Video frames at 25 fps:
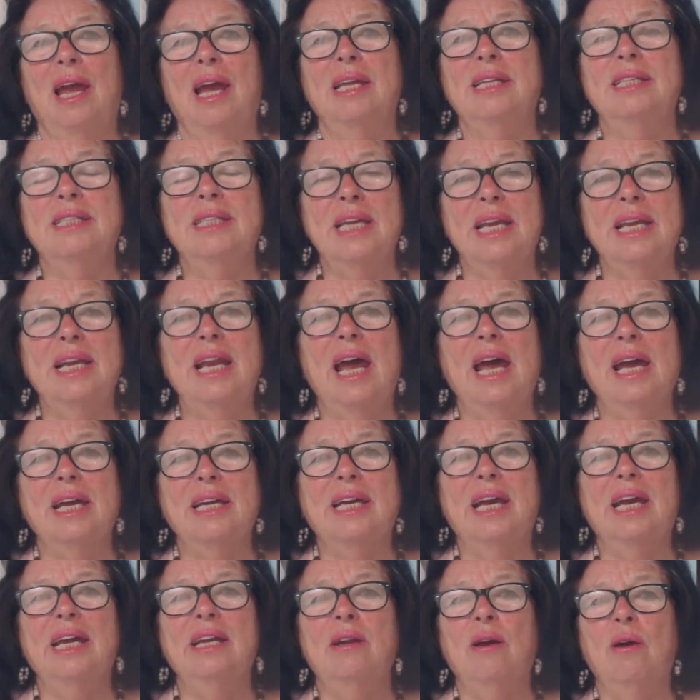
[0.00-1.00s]
And then I
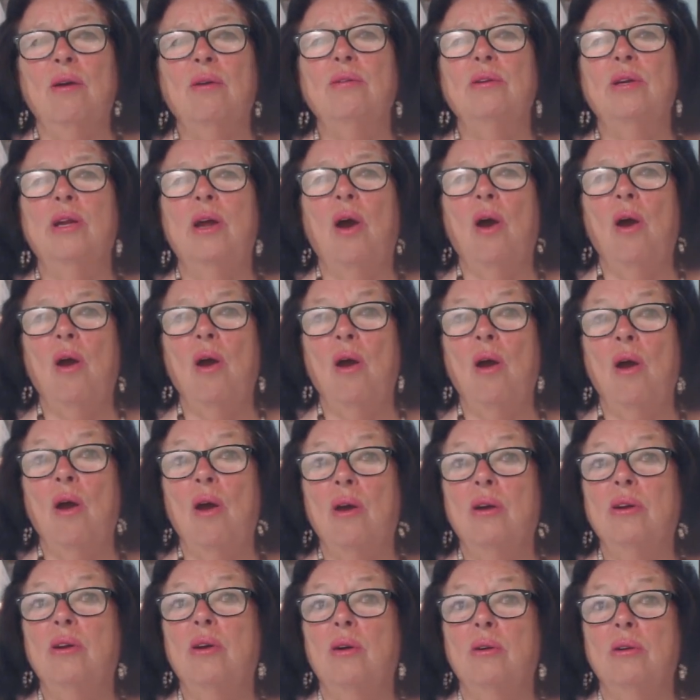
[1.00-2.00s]
can only
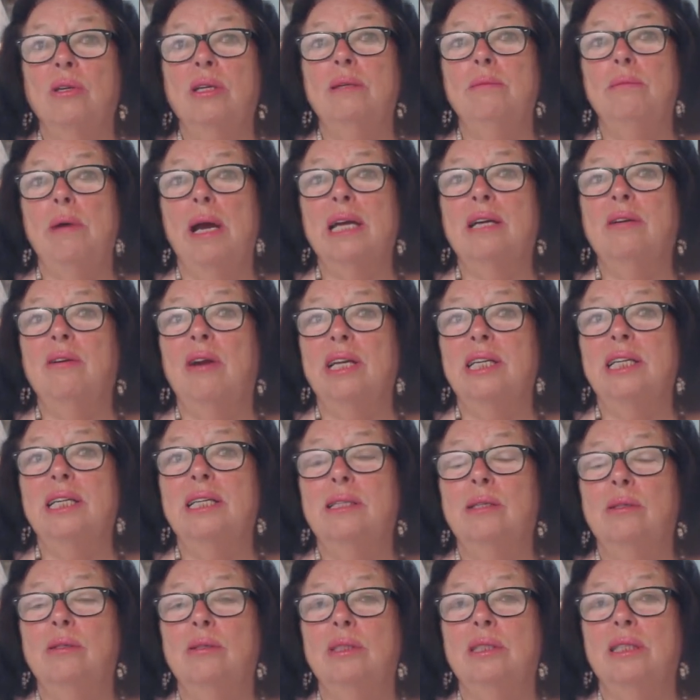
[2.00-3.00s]
earn only my
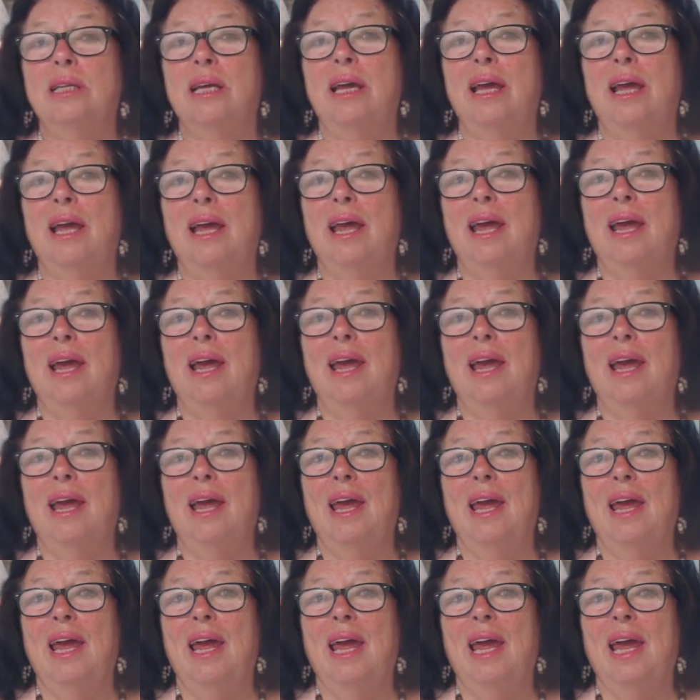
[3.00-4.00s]
gratitude,
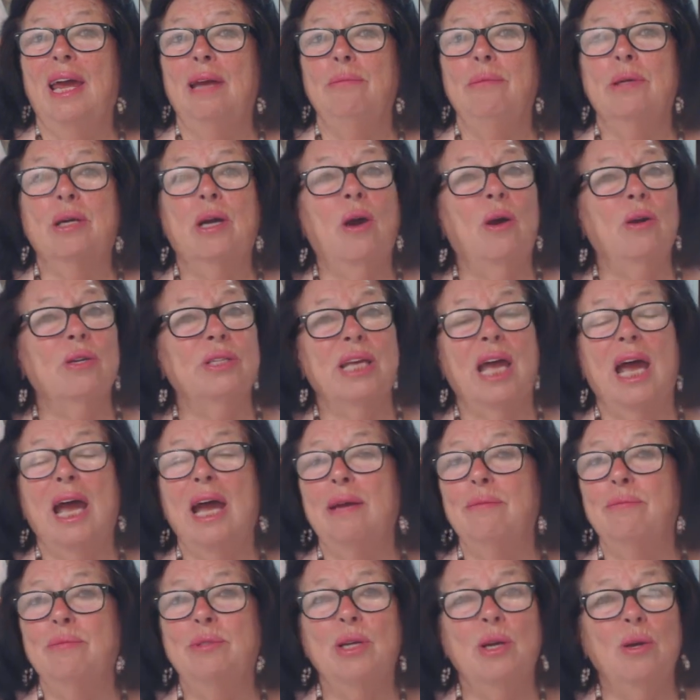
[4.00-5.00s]
because
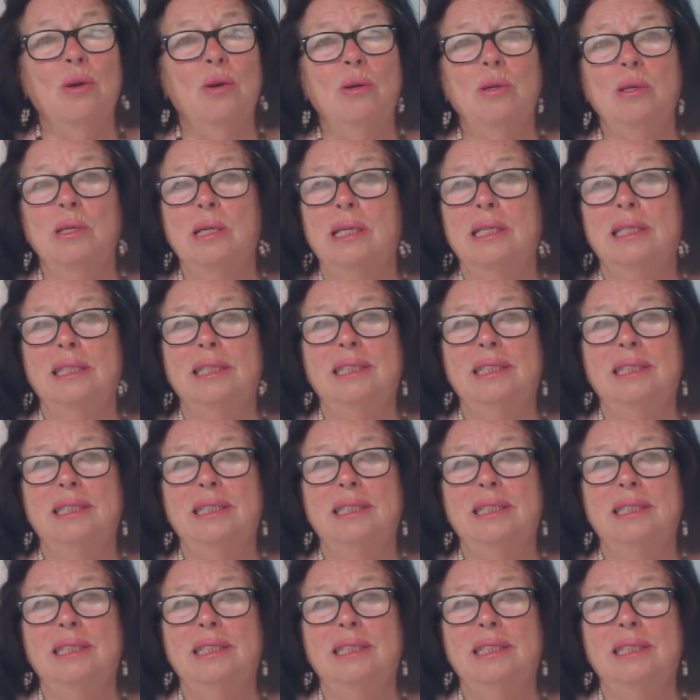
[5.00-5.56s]
I'm the whole.